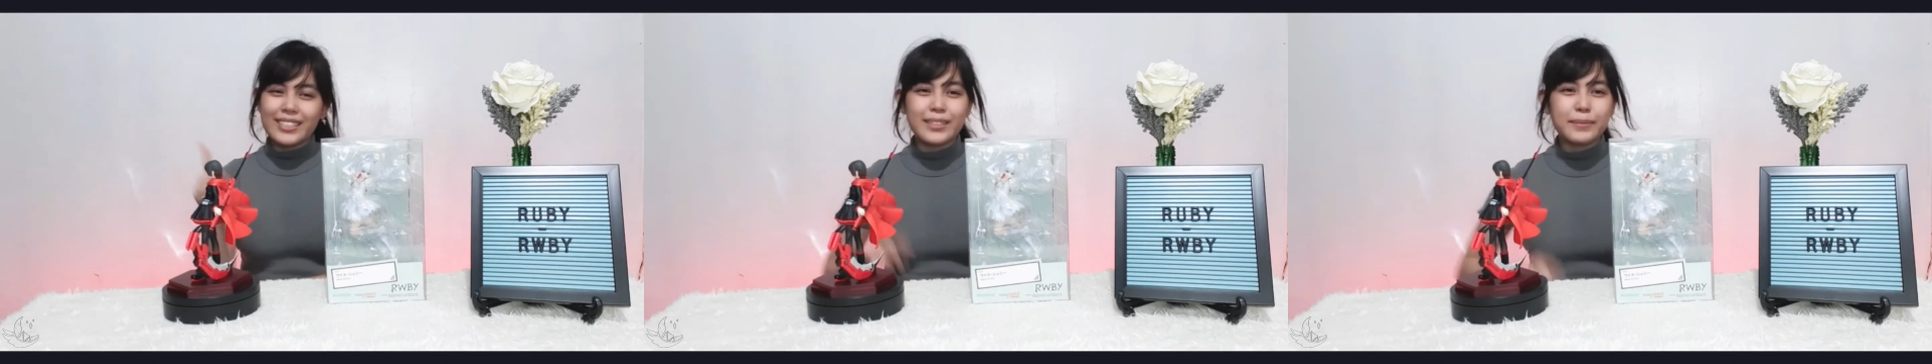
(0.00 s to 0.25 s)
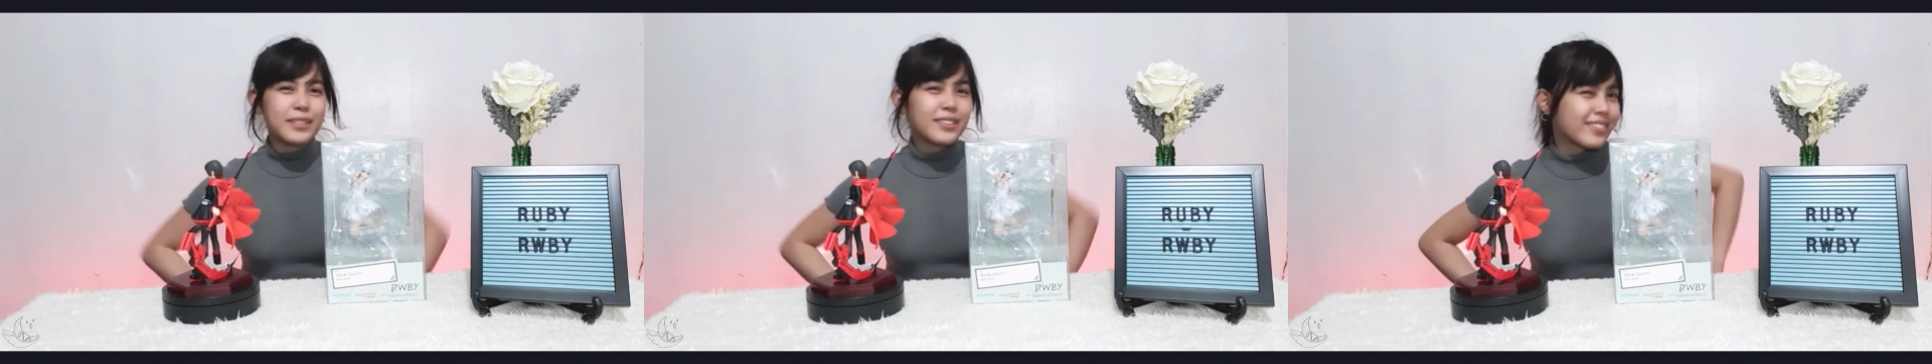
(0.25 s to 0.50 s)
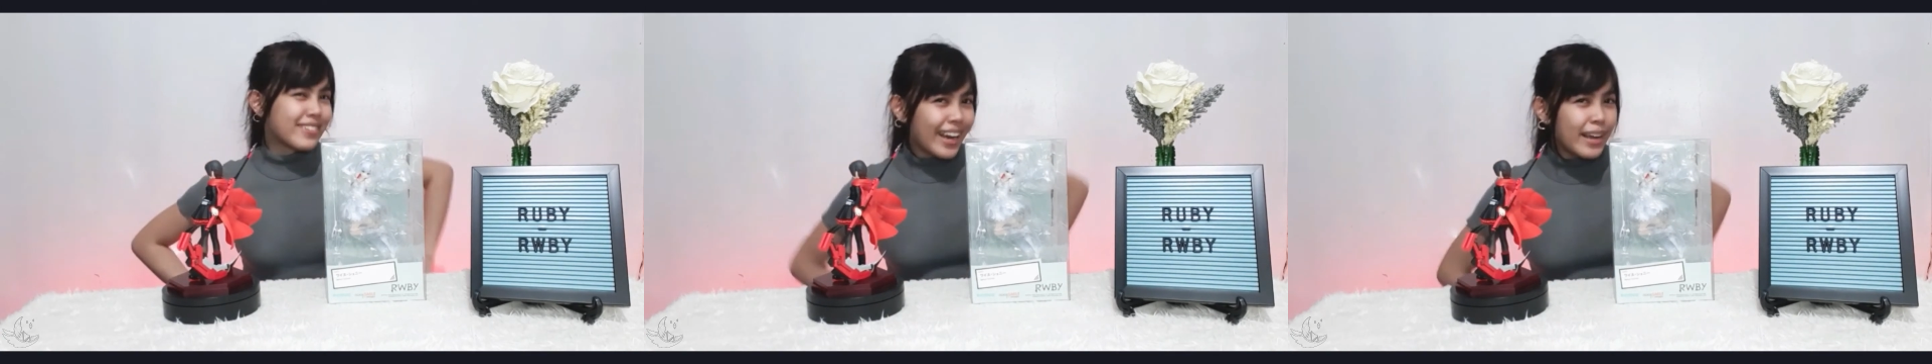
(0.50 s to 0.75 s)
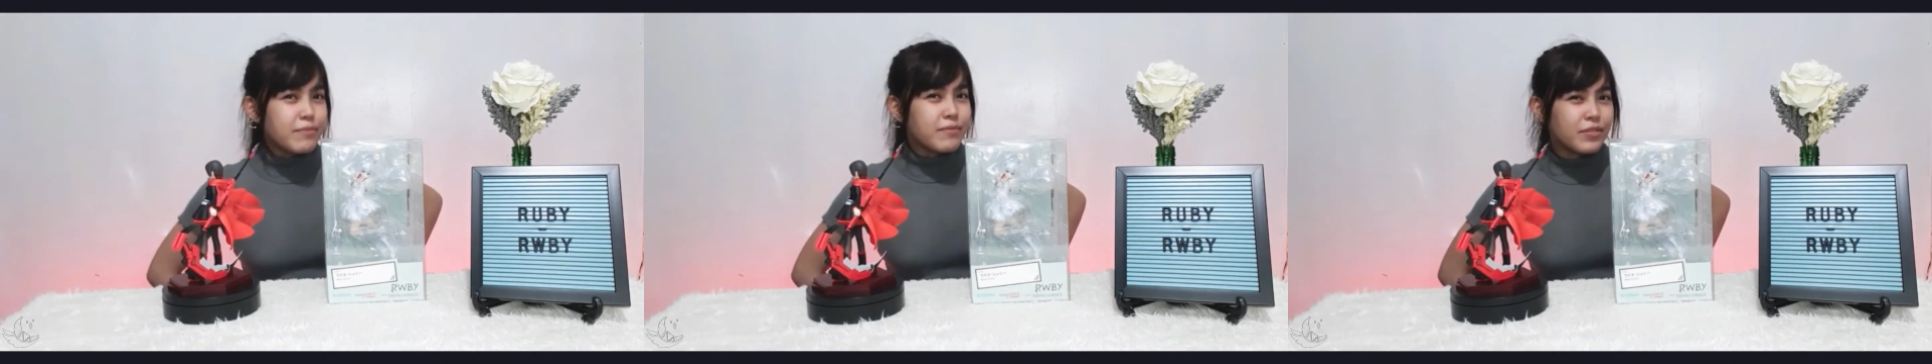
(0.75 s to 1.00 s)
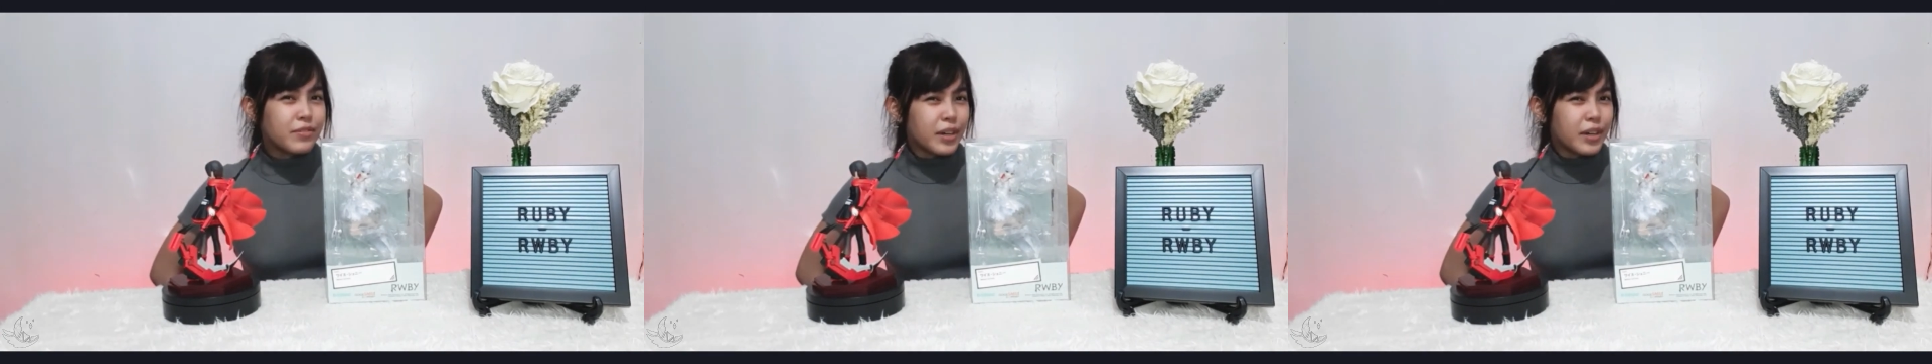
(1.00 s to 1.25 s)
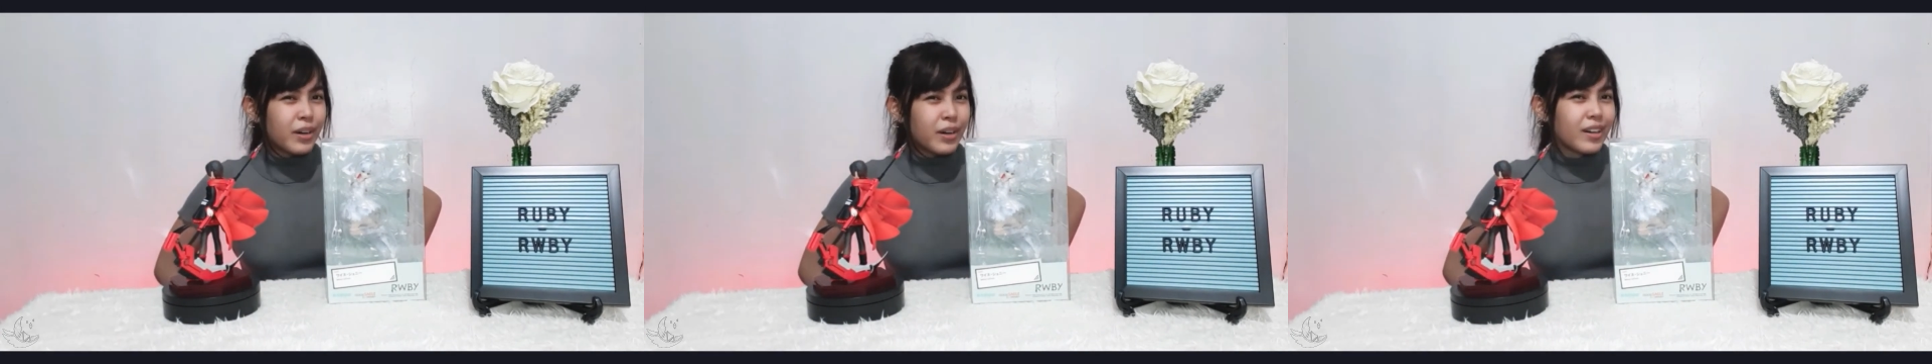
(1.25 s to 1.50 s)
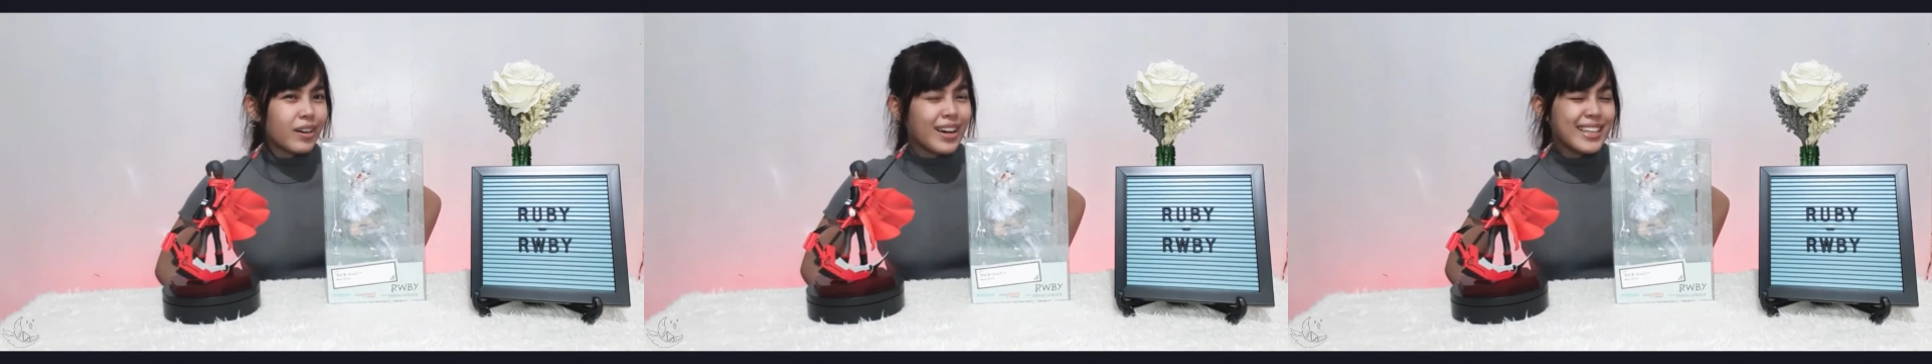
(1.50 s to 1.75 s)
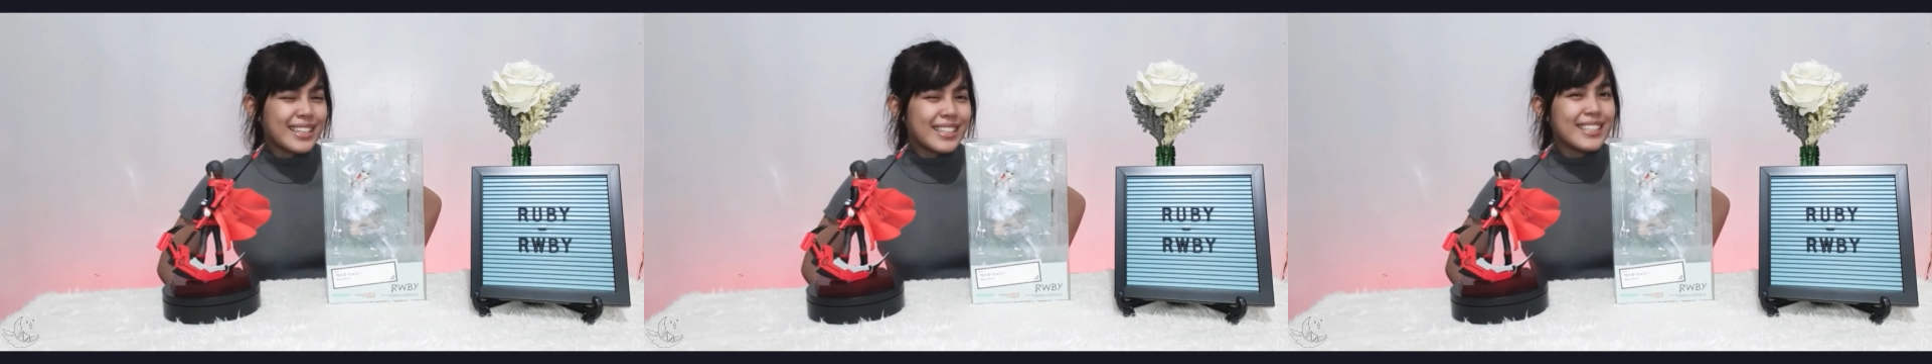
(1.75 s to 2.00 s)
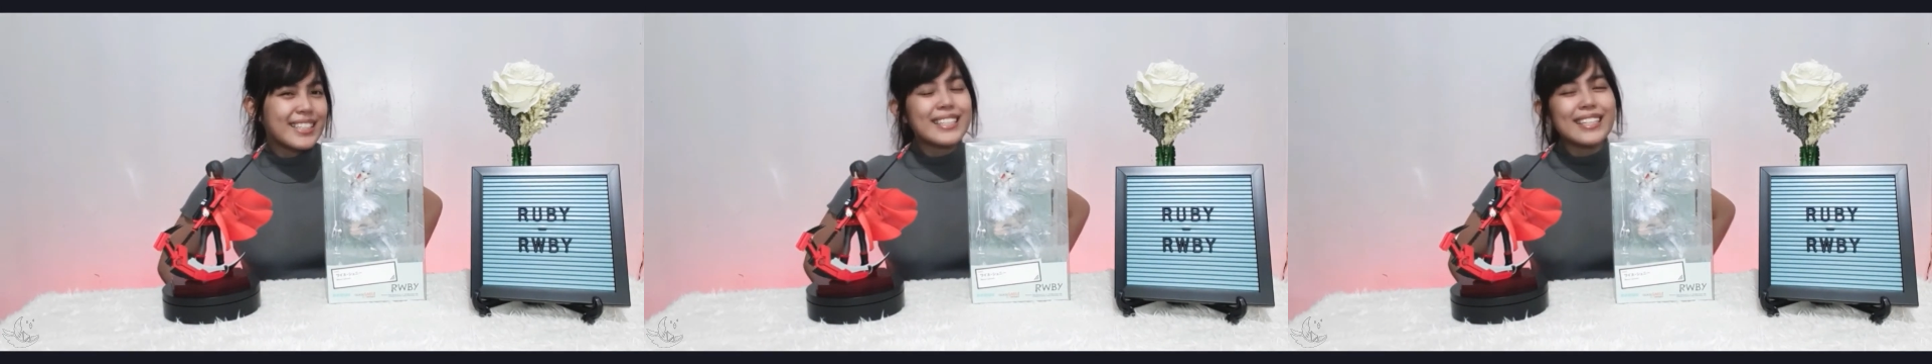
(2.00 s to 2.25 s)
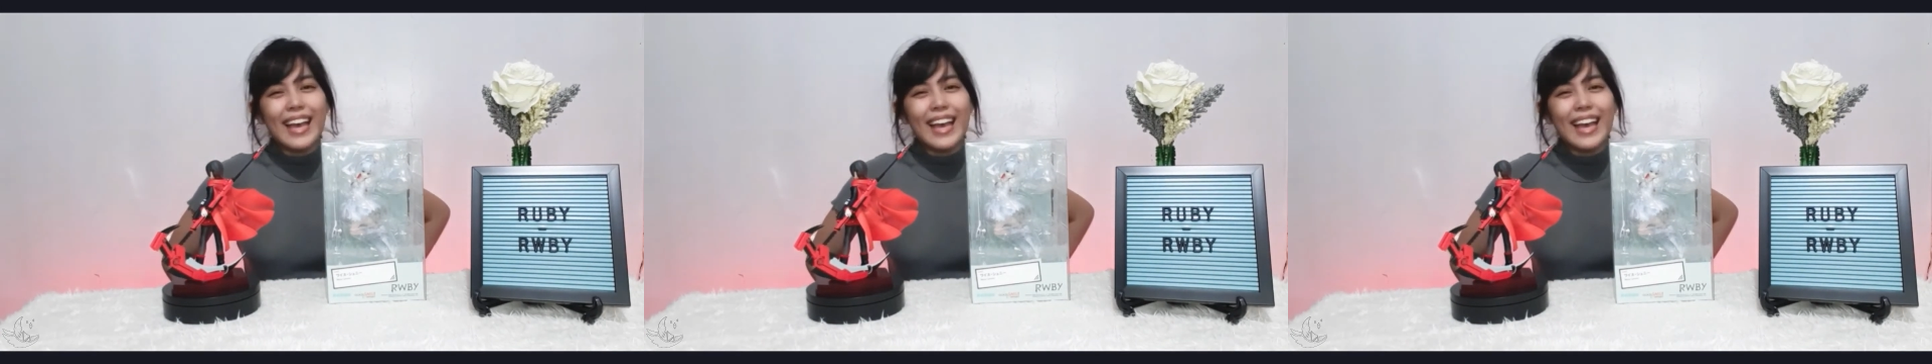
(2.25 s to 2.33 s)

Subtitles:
and subscribe for more contents,